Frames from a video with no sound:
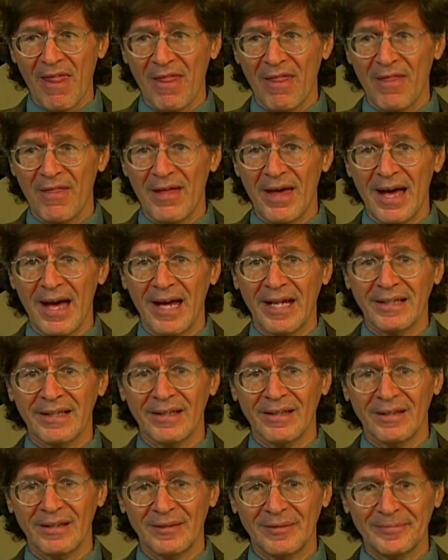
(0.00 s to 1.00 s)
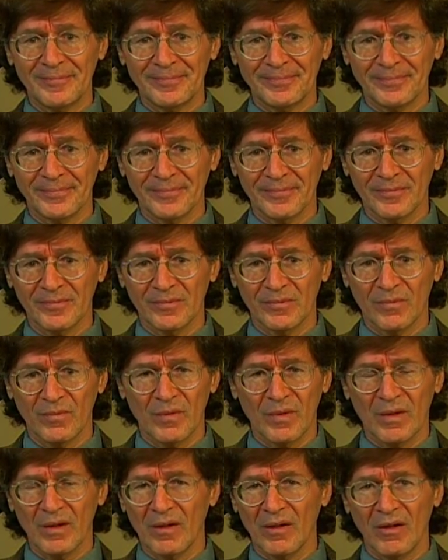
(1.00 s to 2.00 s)
that um,
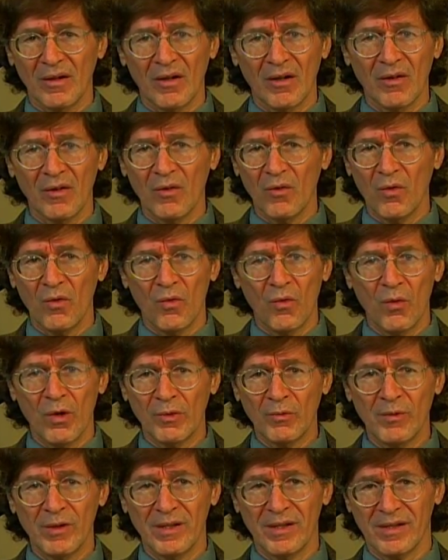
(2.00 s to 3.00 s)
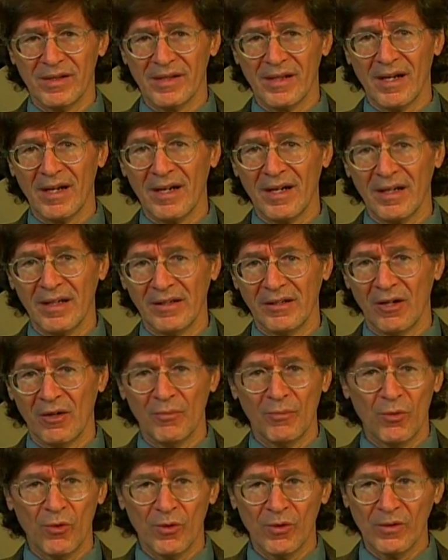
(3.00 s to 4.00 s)
what we decide, our
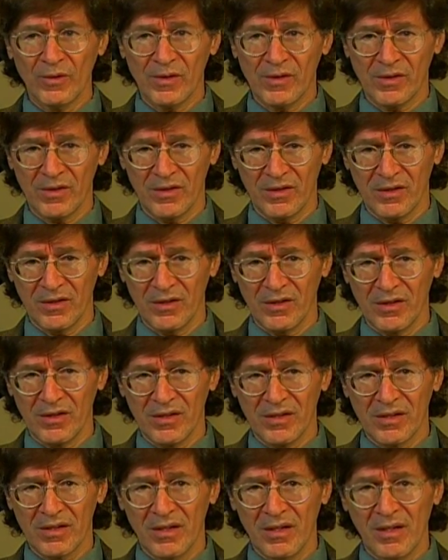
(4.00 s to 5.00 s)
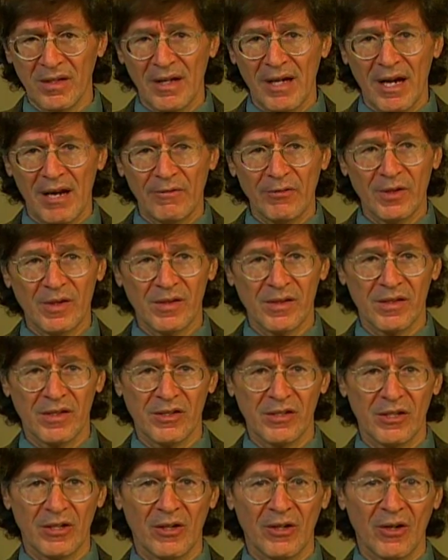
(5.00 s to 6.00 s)
moral decisions, every
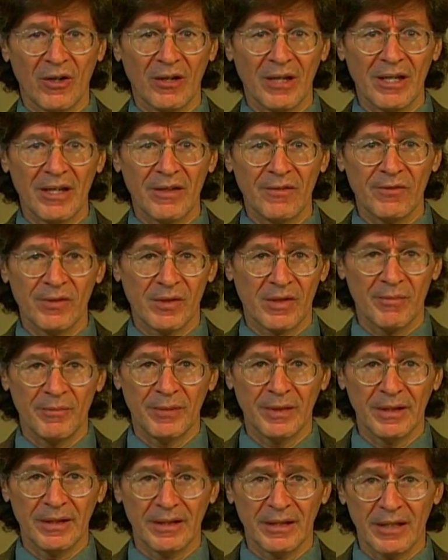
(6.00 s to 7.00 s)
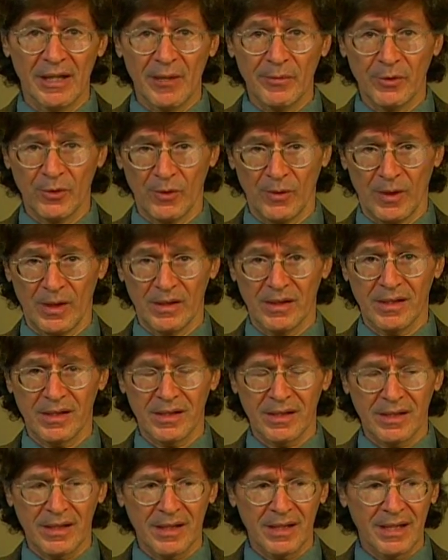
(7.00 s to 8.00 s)
decision in our life is completely up to
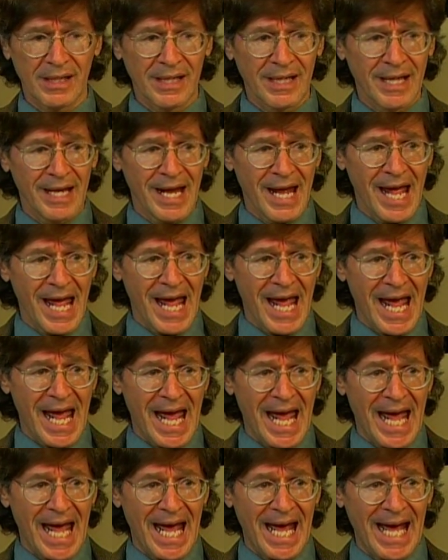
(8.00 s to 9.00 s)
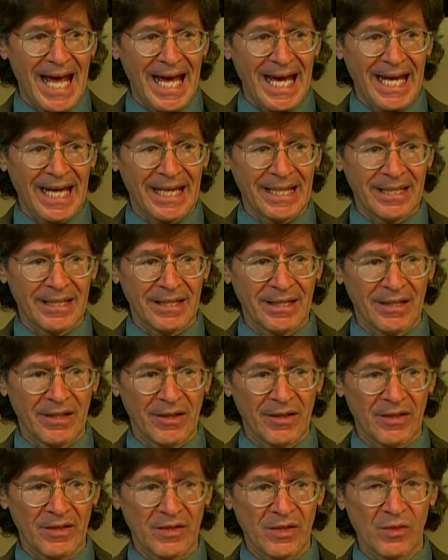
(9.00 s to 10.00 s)
us. And
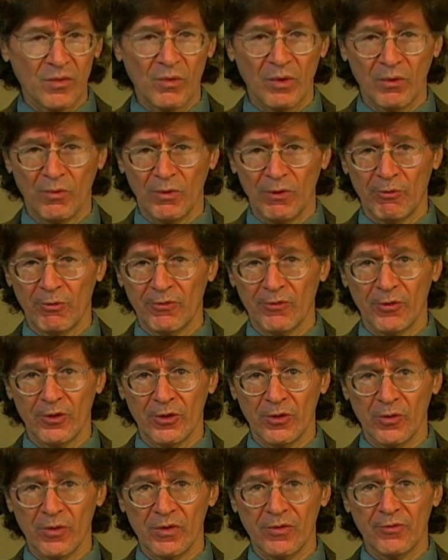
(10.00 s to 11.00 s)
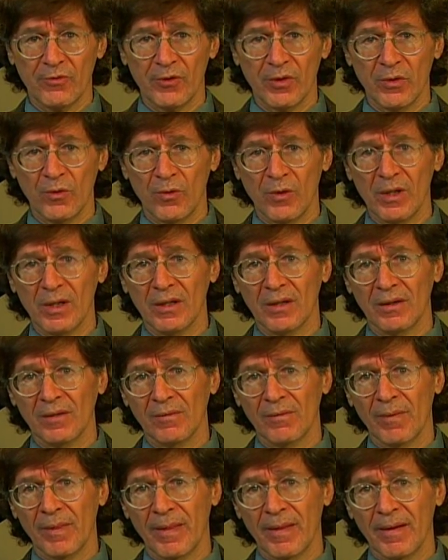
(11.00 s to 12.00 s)
this is what we refer to as free will,
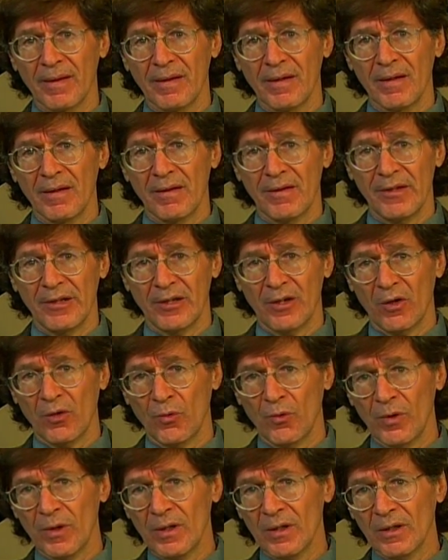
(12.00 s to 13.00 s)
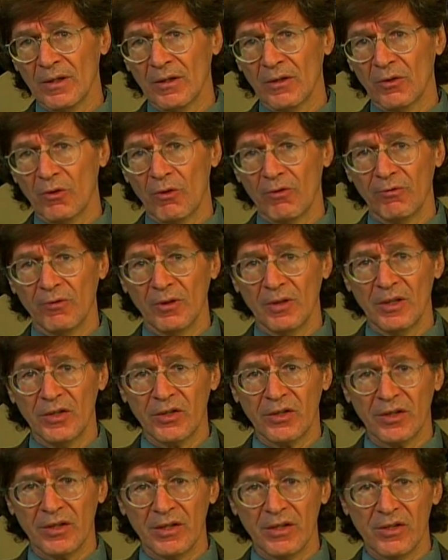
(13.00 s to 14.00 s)
that our will or
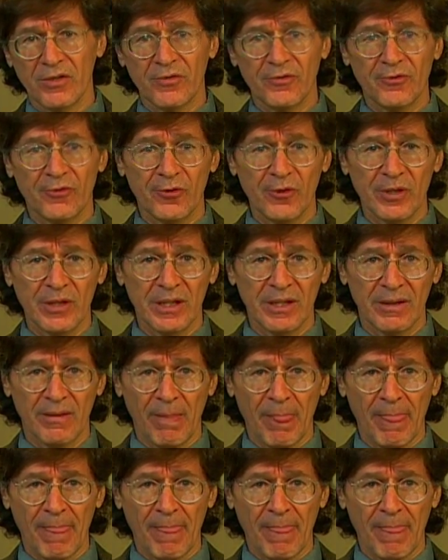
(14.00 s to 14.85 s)
volition is free